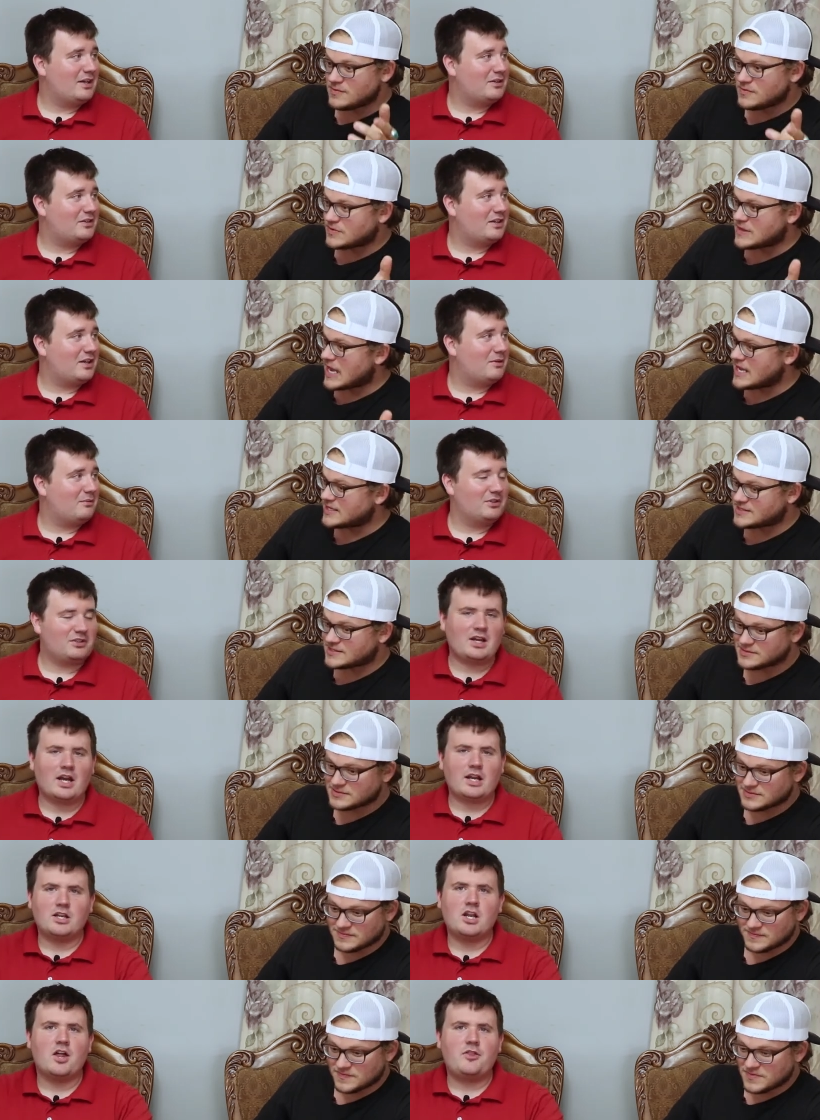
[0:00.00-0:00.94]
Speaker 1: out there That's, and was
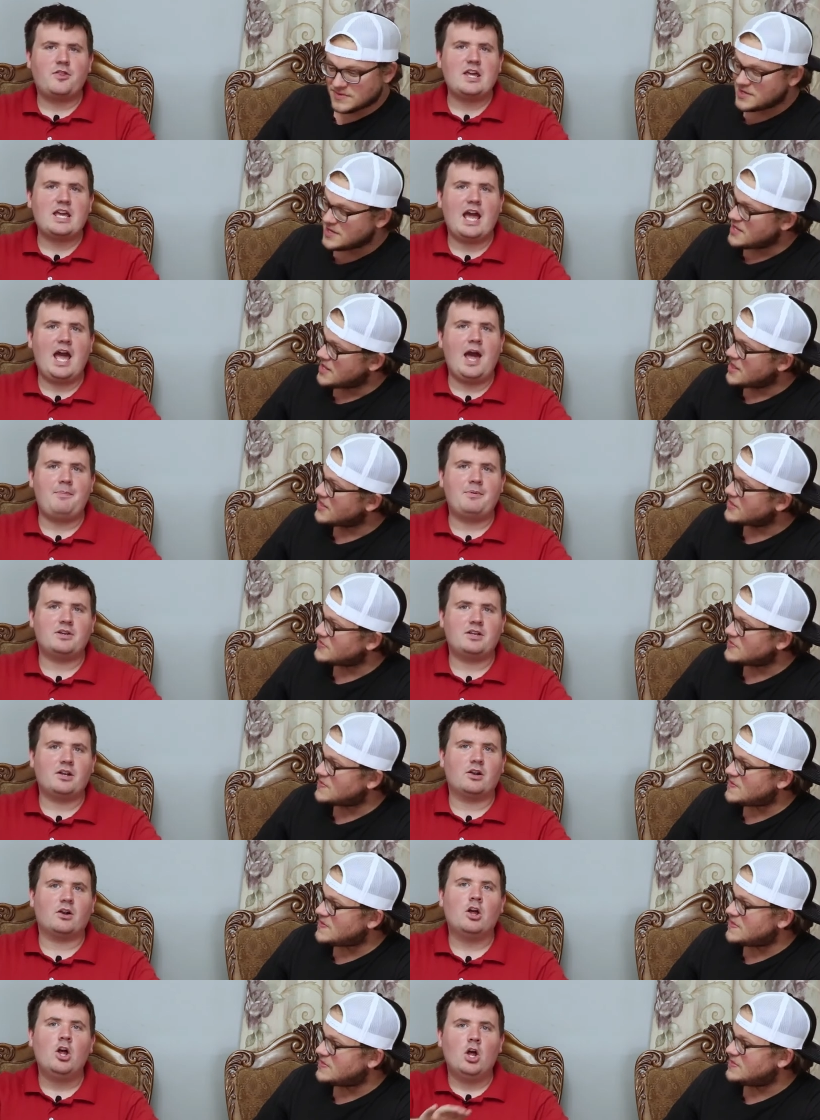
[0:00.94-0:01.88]
like, nothing happened
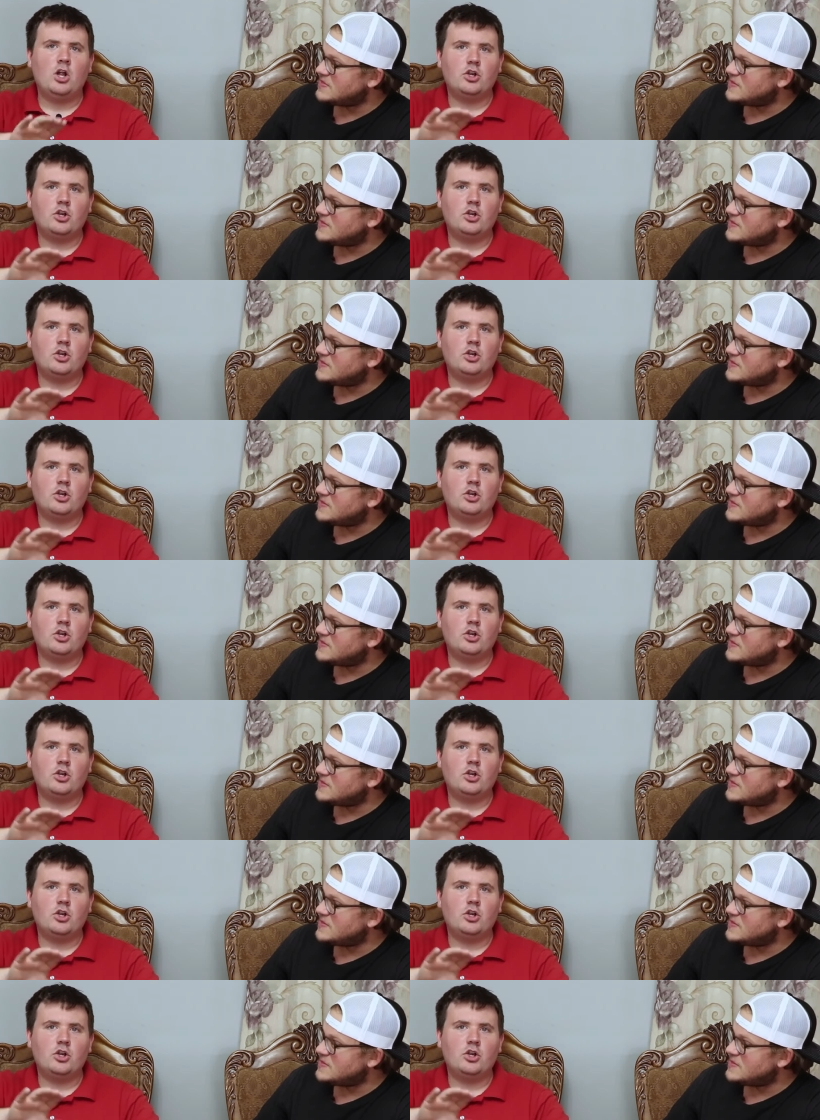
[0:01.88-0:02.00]
here,